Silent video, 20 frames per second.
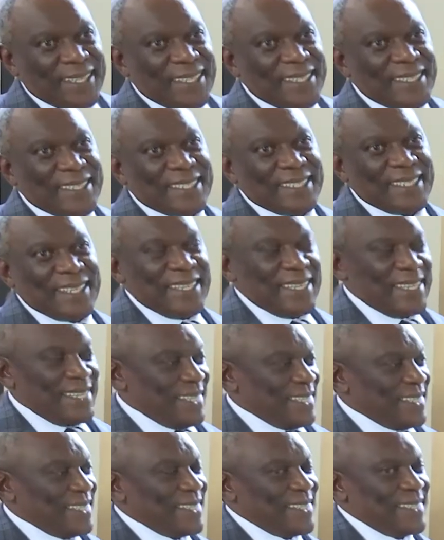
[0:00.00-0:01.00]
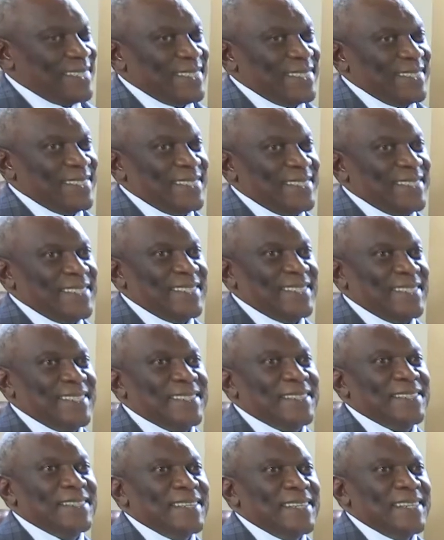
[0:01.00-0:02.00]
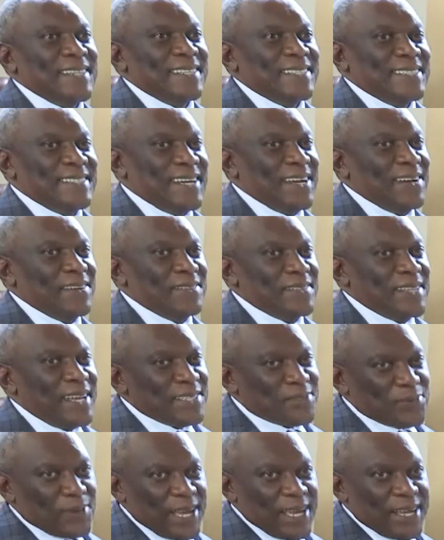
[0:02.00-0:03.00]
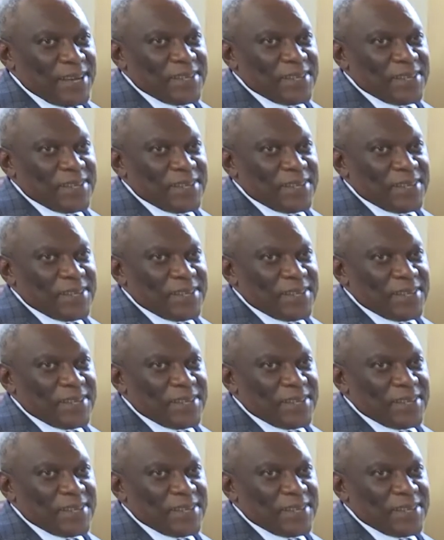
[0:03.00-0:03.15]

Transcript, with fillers: weeks, come and get your ID. They are in our offices.